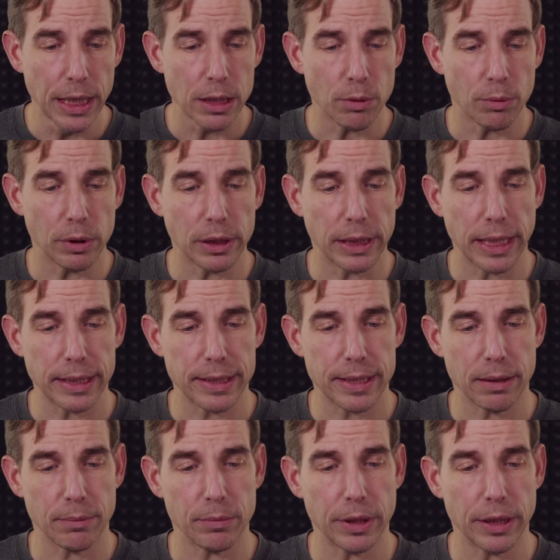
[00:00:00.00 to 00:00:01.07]
You will get
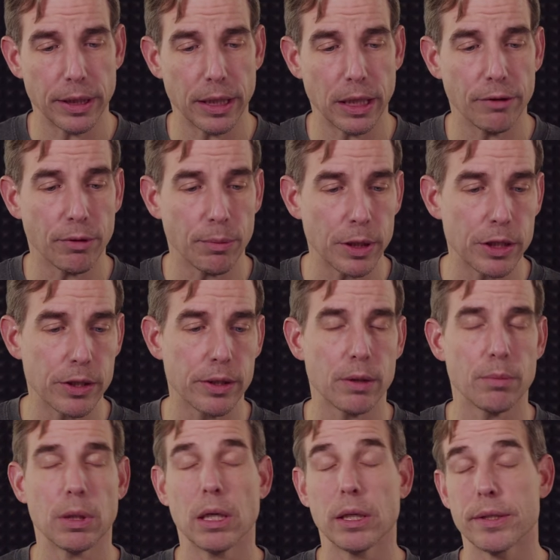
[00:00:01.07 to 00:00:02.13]
some information
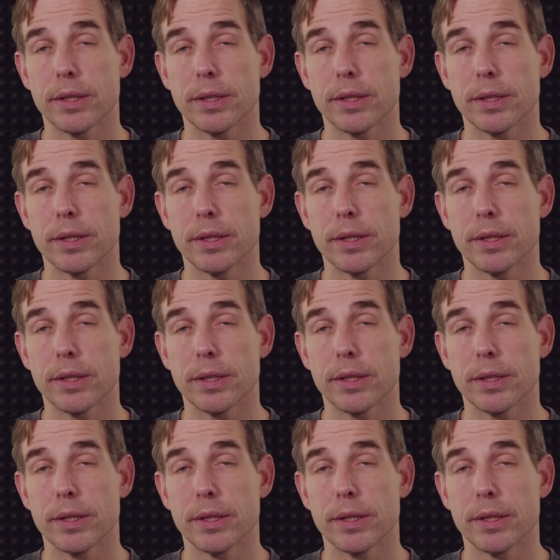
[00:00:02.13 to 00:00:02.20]
about